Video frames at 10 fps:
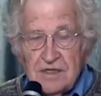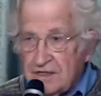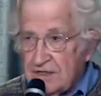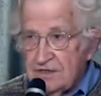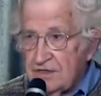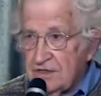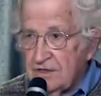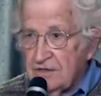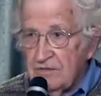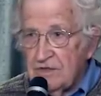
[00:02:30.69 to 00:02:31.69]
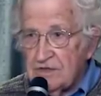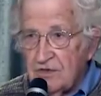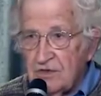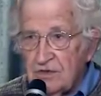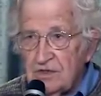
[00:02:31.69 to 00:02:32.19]
This, what's
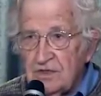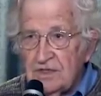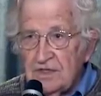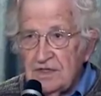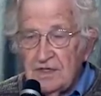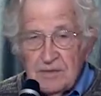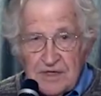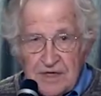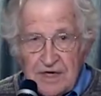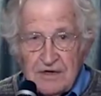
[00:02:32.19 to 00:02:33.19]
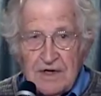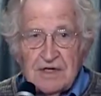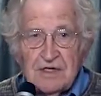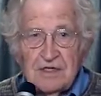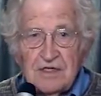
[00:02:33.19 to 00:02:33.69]
called
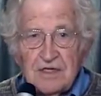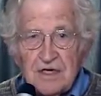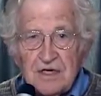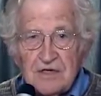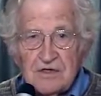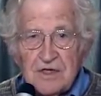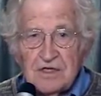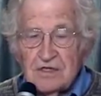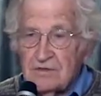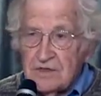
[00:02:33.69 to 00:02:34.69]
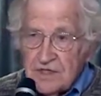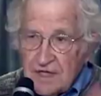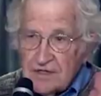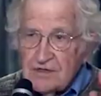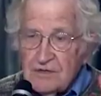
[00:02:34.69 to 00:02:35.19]
libertarian in the United States, which
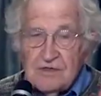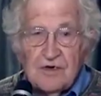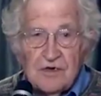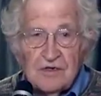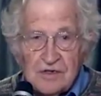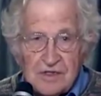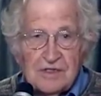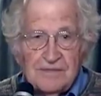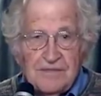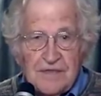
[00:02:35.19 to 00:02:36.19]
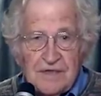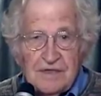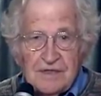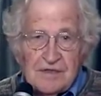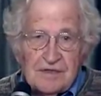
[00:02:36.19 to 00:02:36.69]
likes to invoke the
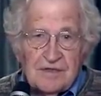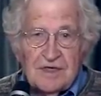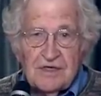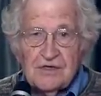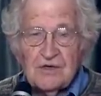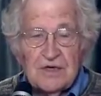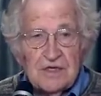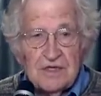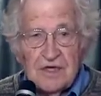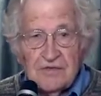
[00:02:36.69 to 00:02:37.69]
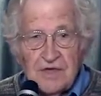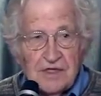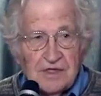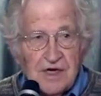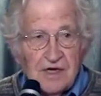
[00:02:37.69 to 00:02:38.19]
history that they've
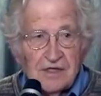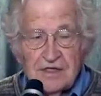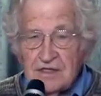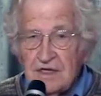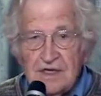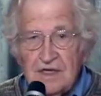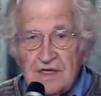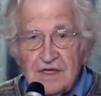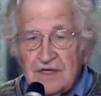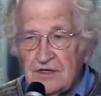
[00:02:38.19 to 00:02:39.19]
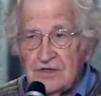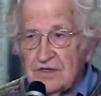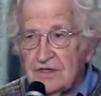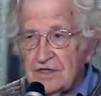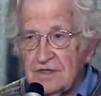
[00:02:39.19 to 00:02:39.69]
concocted, is